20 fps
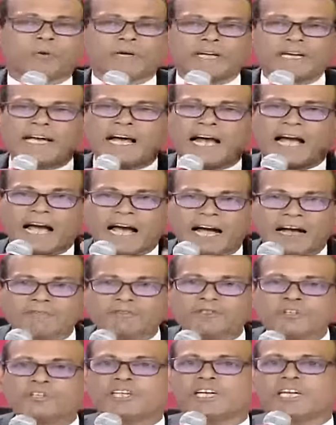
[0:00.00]
We
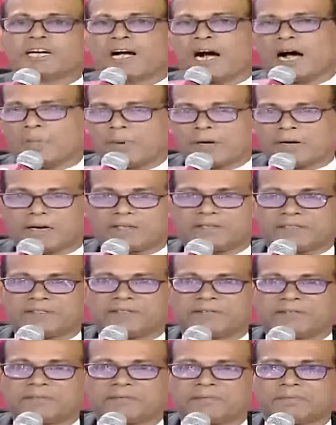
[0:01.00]
have to
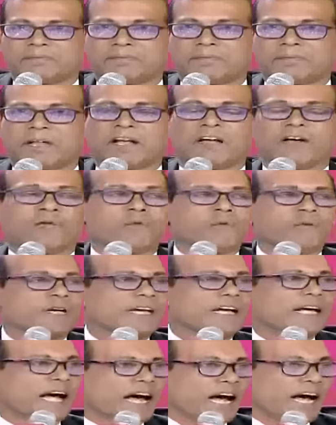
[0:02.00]
decarbonize.
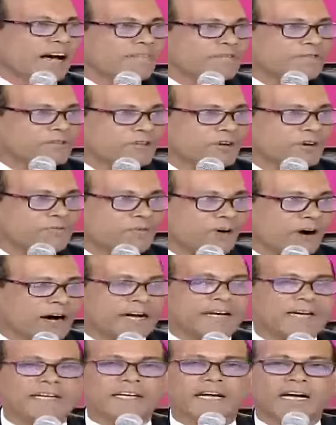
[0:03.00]
We have to
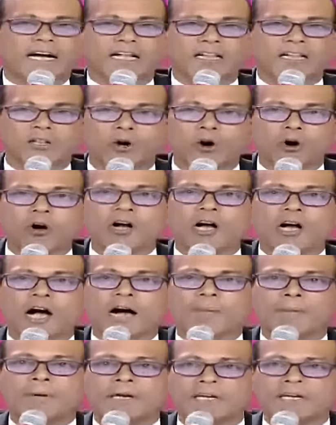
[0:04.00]
find a
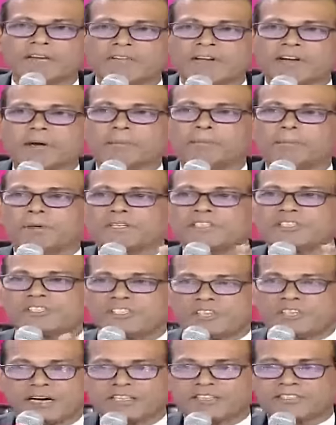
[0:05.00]
low-carbon development
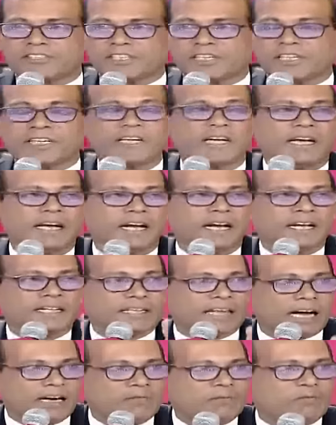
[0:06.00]
strategy
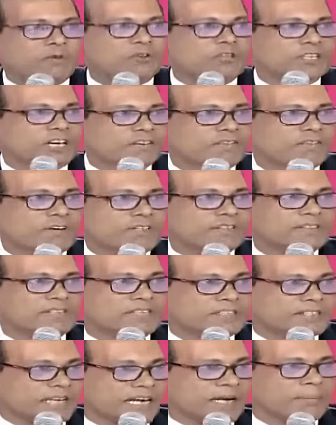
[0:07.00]
that would give us
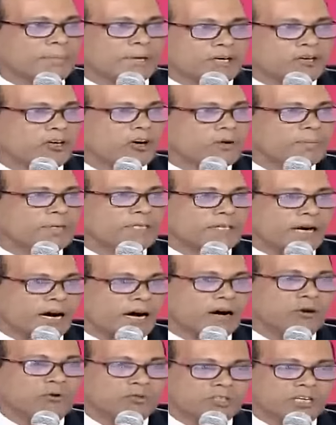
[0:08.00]
the same economic
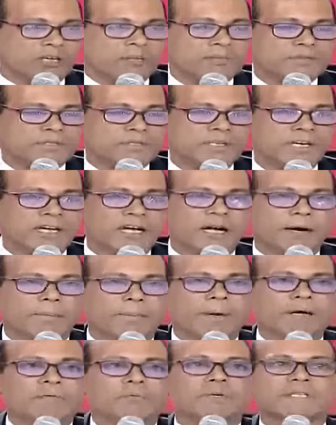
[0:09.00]
outcomes,
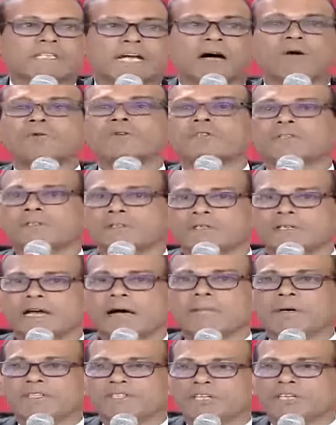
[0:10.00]
but without
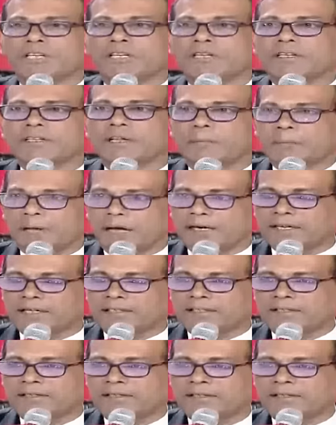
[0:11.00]
damaging the planet.